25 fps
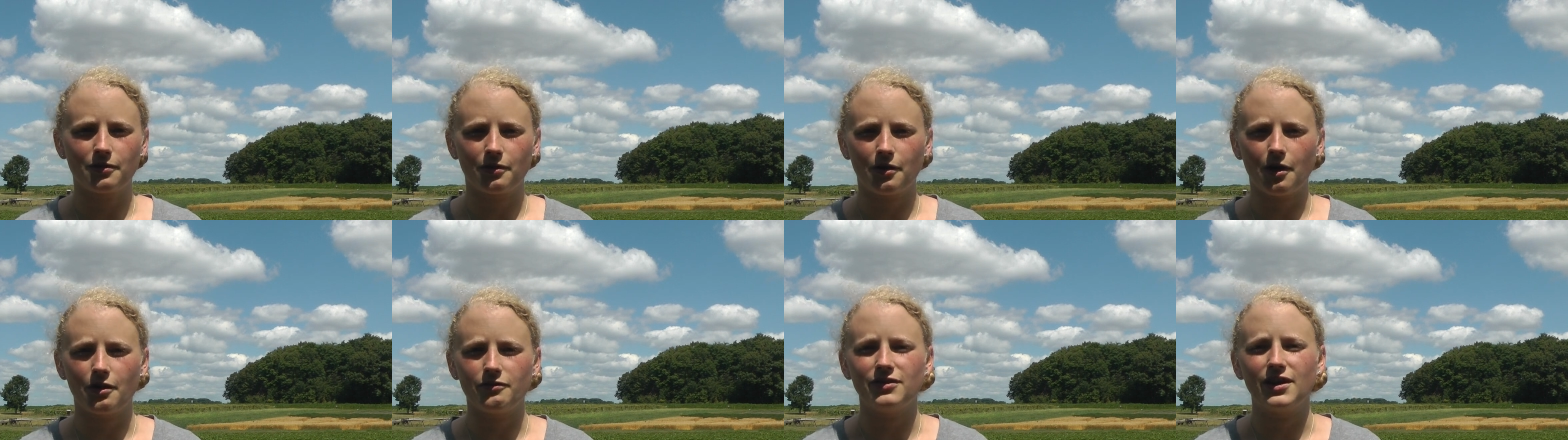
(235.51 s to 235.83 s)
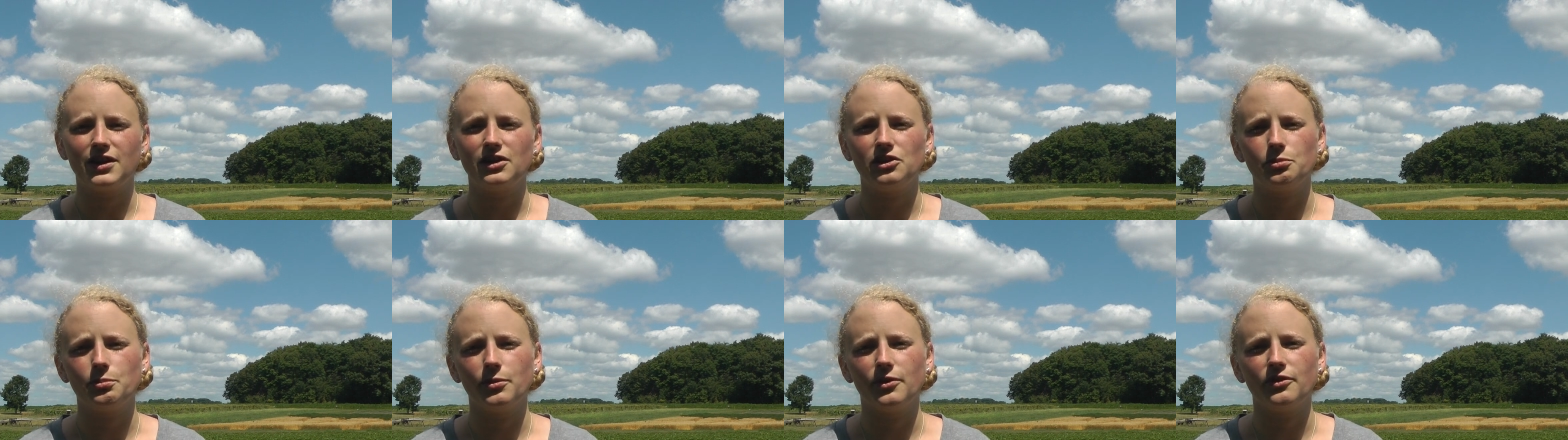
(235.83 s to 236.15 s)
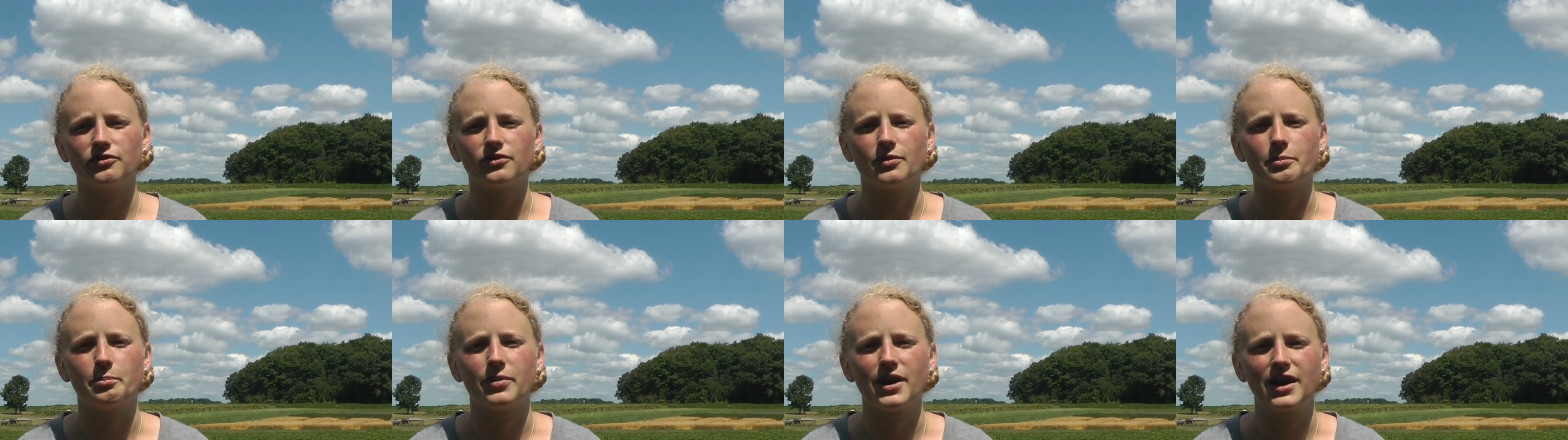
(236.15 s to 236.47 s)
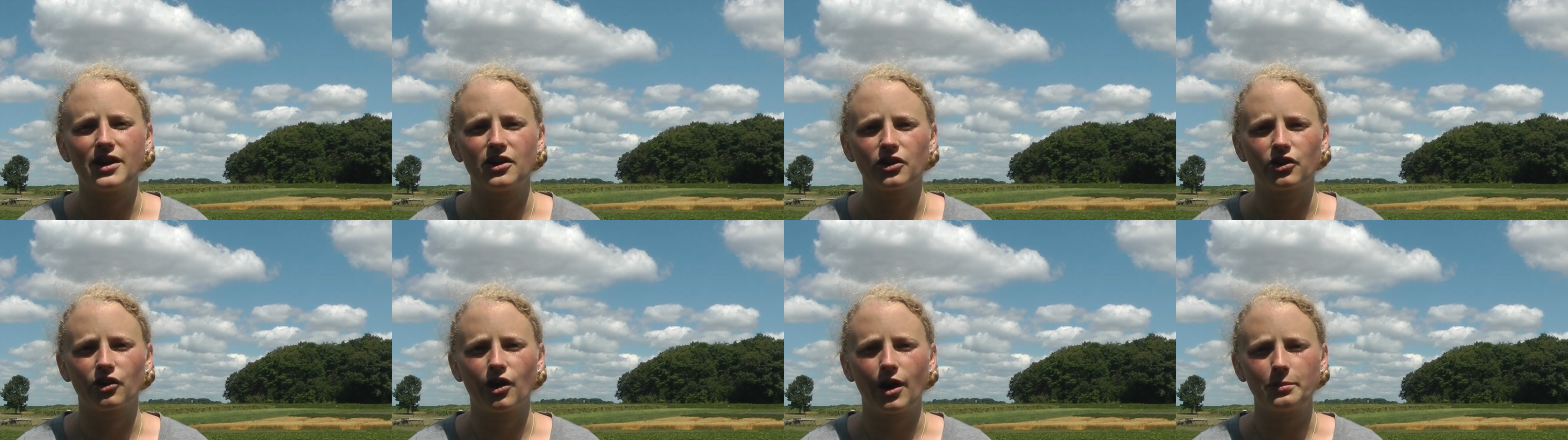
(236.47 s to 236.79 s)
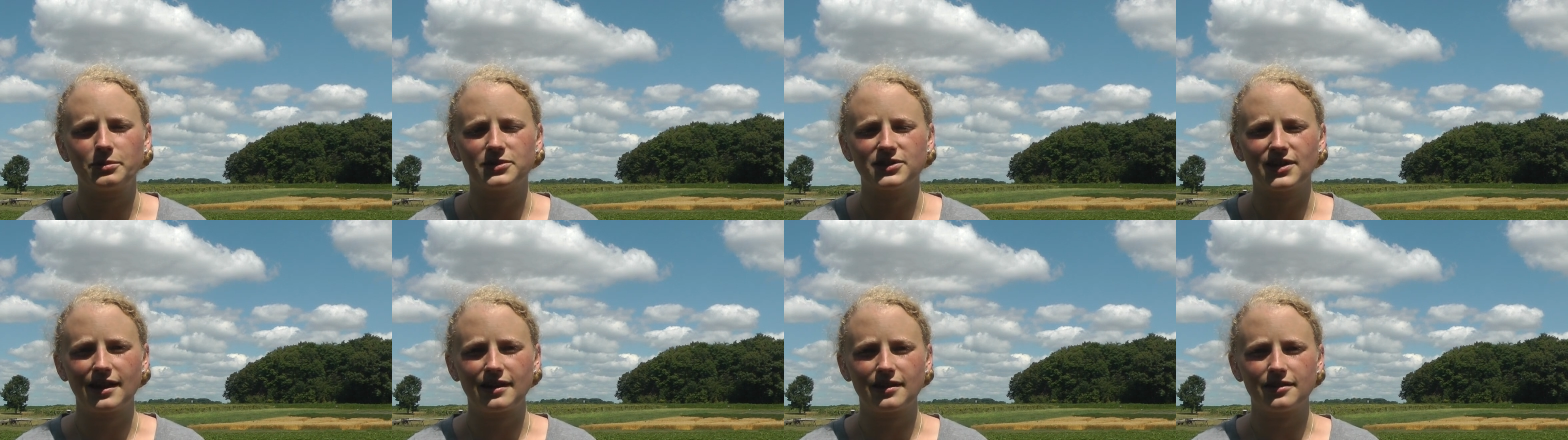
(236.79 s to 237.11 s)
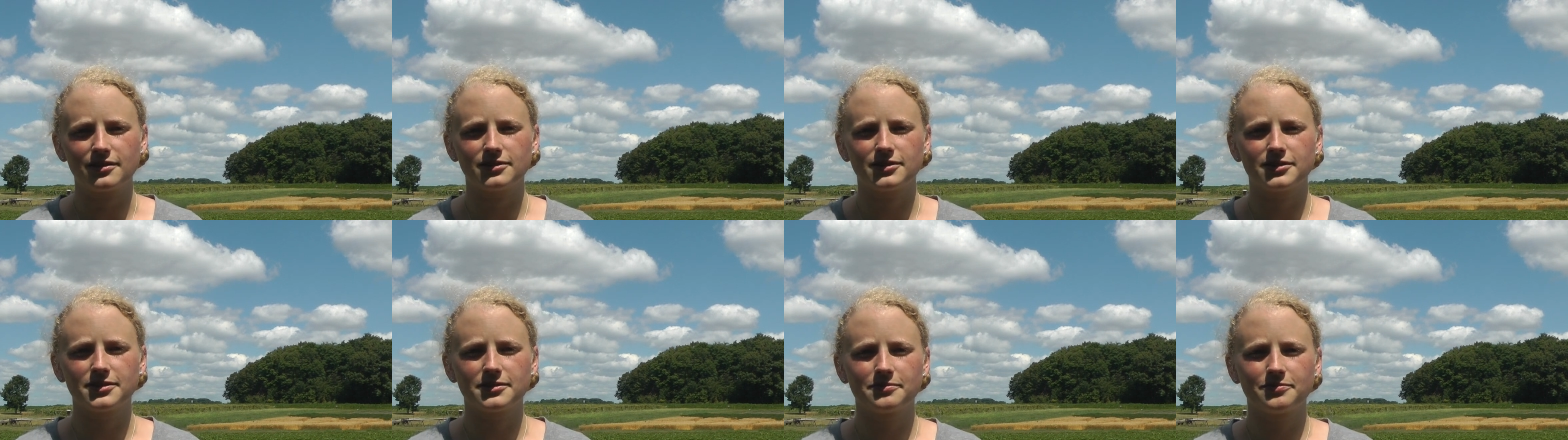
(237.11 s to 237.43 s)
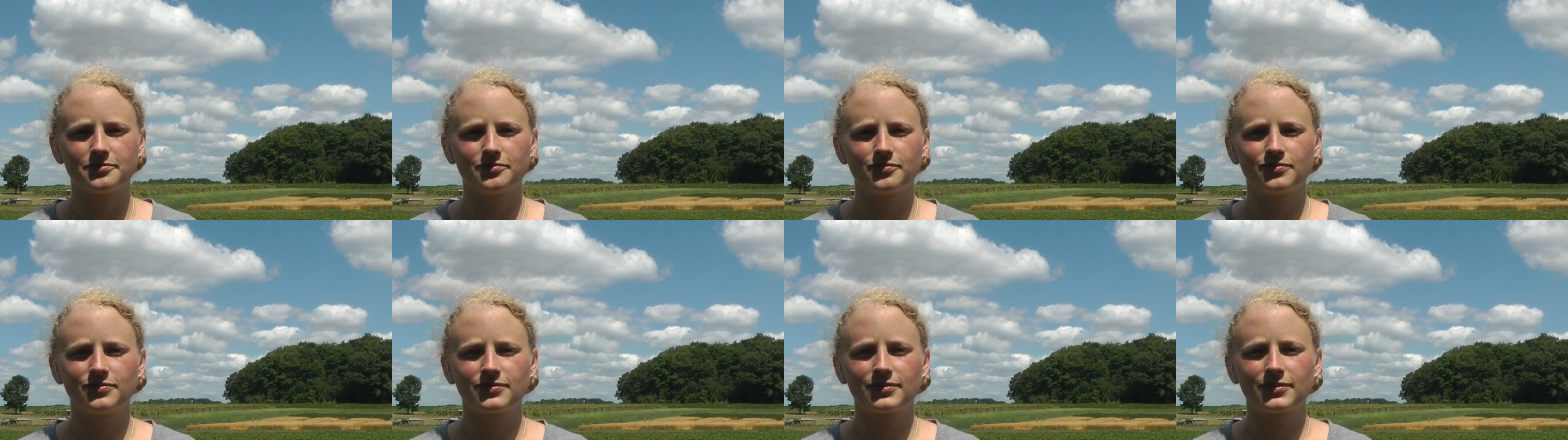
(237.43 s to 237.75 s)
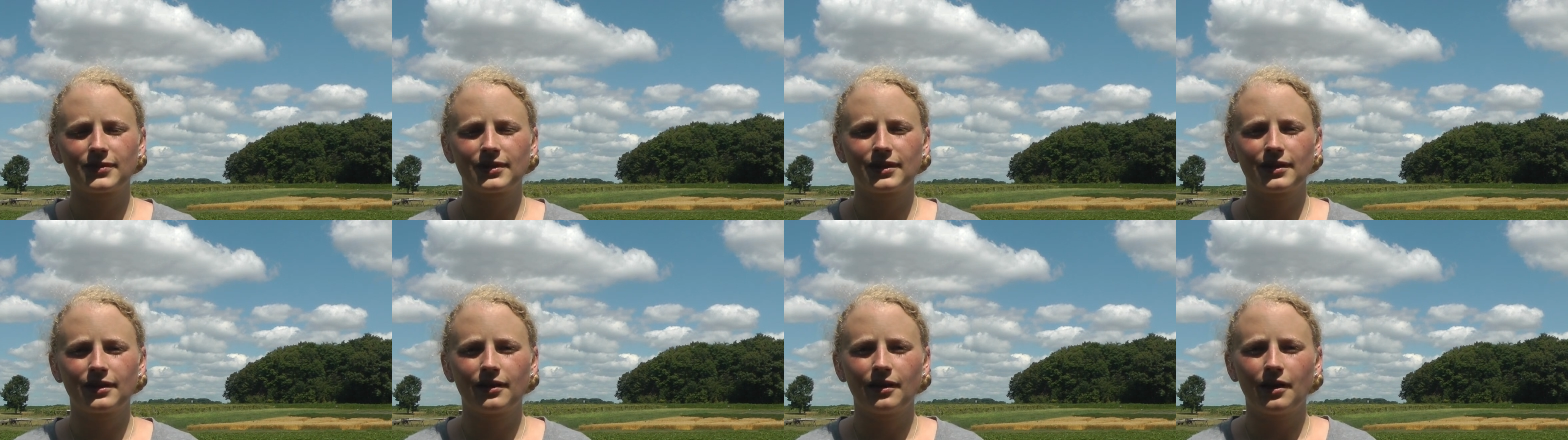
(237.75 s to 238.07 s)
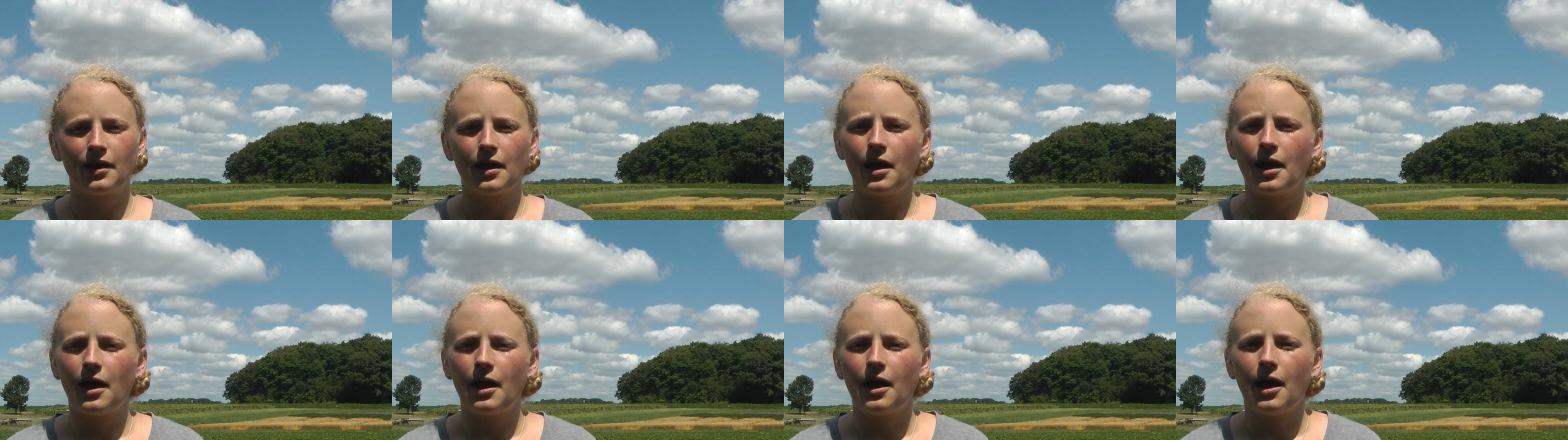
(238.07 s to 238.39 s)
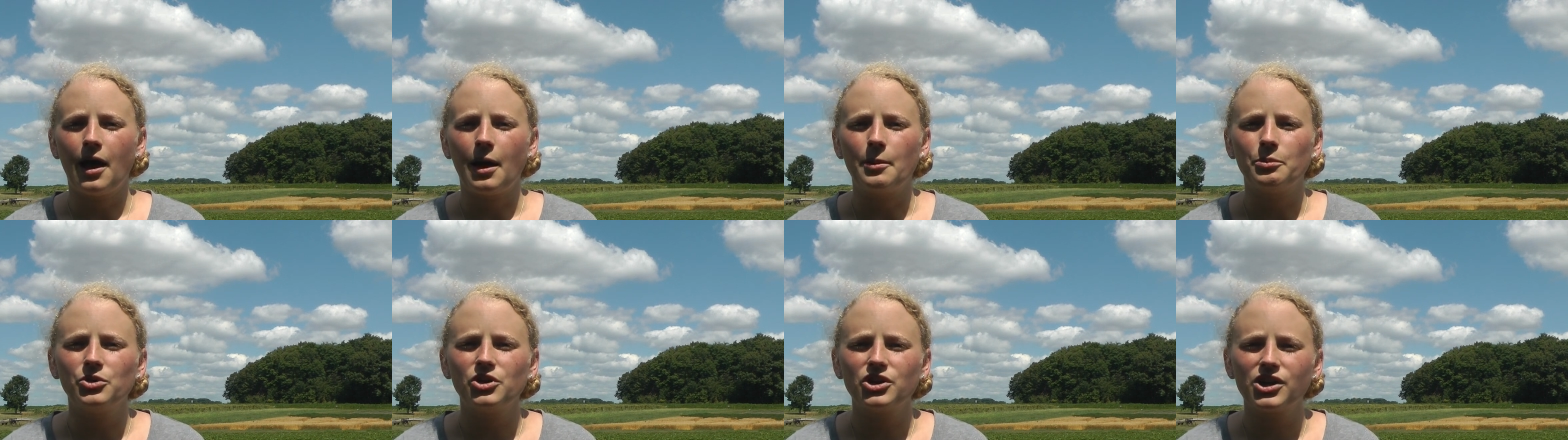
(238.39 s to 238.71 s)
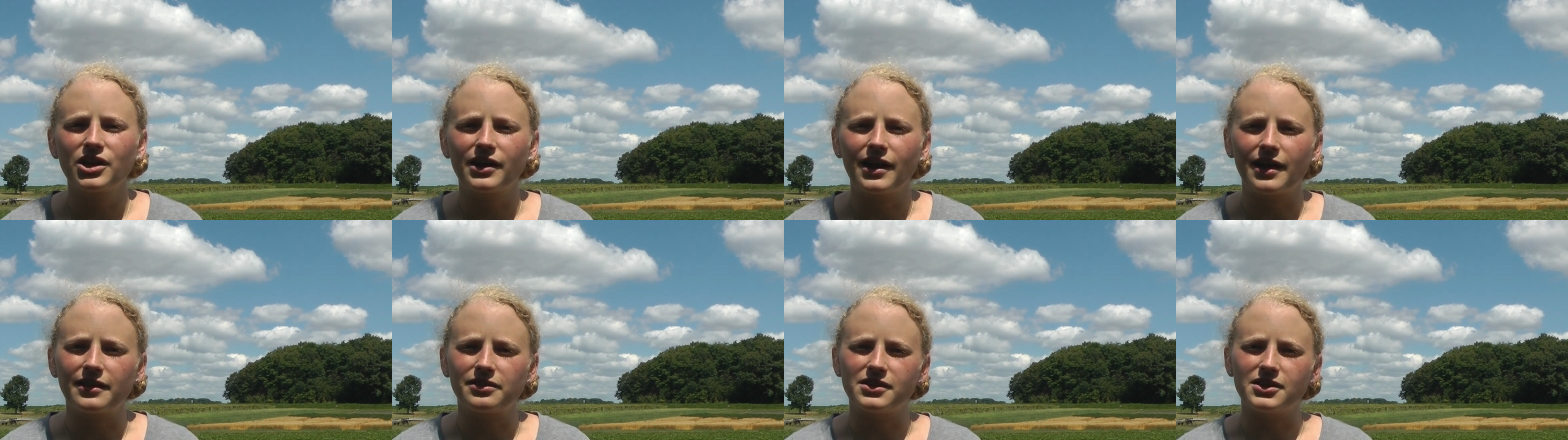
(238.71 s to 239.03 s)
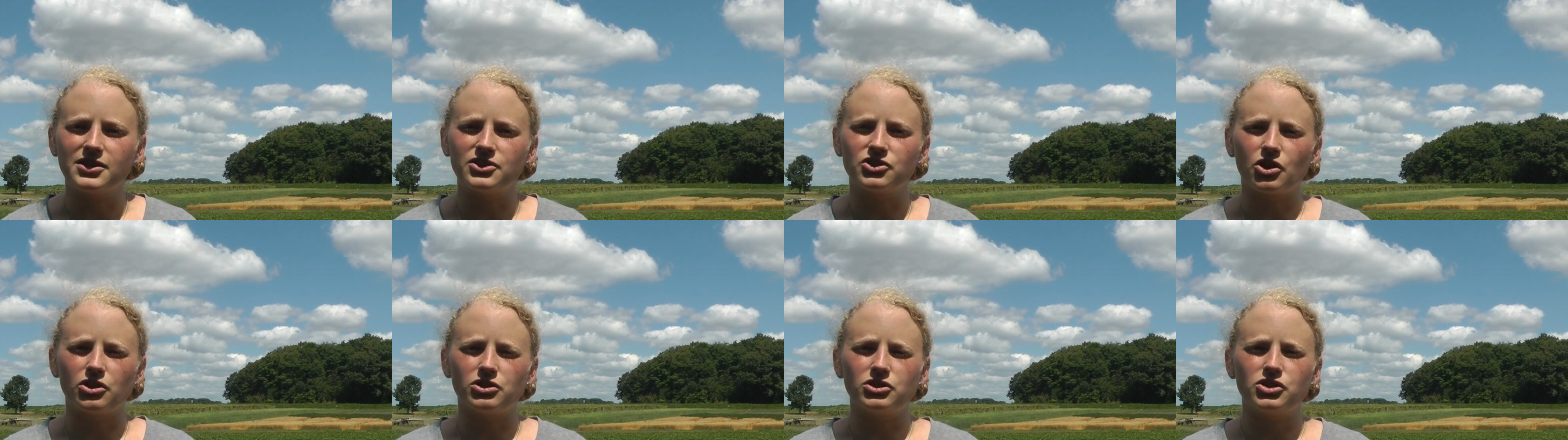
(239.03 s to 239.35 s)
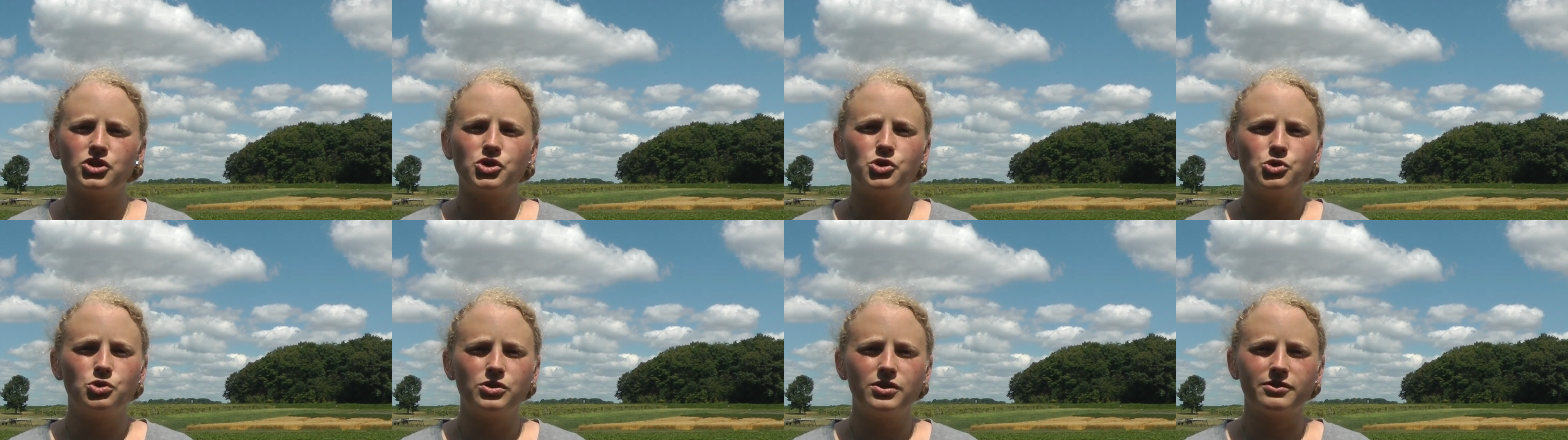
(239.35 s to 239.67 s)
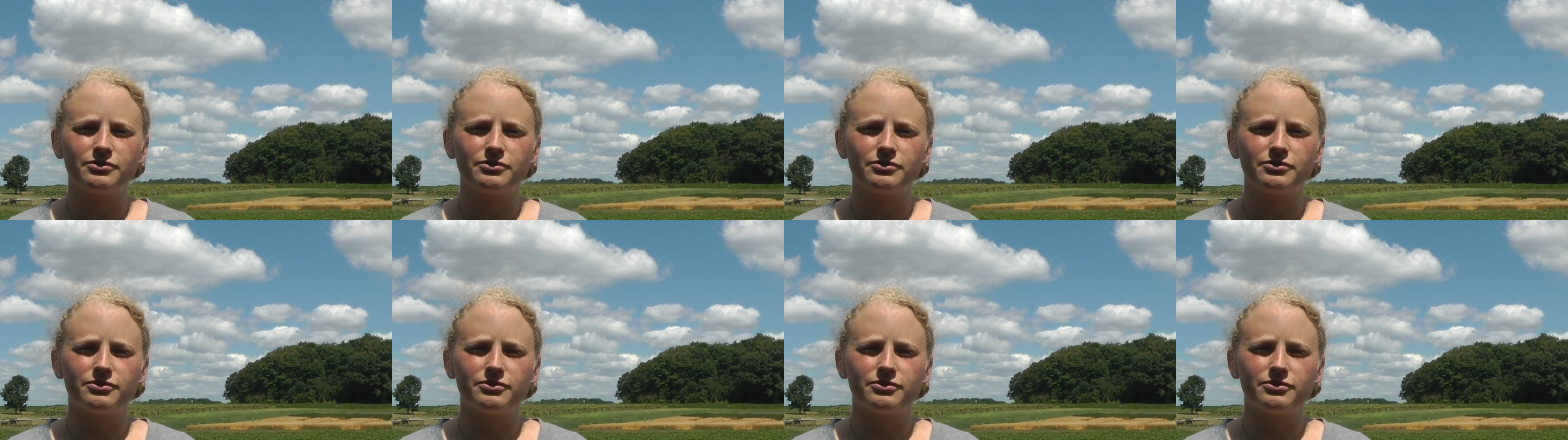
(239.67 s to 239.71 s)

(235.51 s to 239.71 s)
available from Bayer Crop Science. I'm looking at these on 2